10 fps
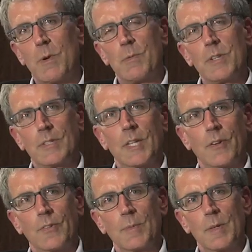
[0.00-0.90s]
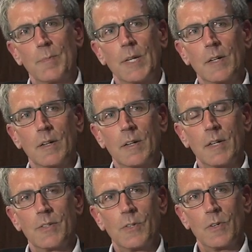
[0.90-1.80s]
would you say are some of the bigger
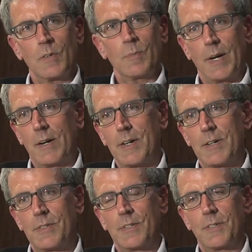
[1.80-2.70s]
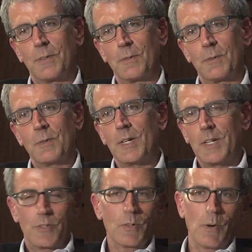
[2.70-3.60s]
internal barriers to,
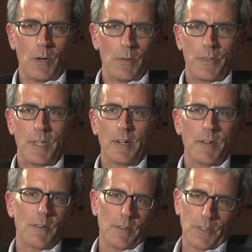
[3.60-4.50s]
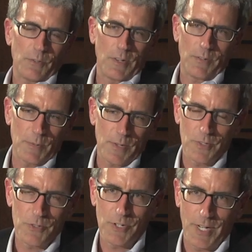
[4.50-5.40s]
to growth a, on this transformational
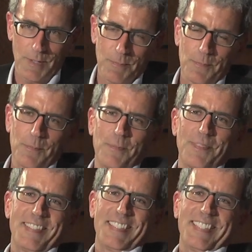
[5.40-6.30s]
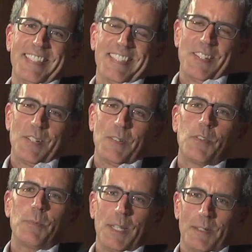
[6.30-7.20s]
journey? Uh, speed.
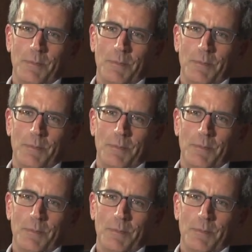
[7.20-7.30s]
Speed.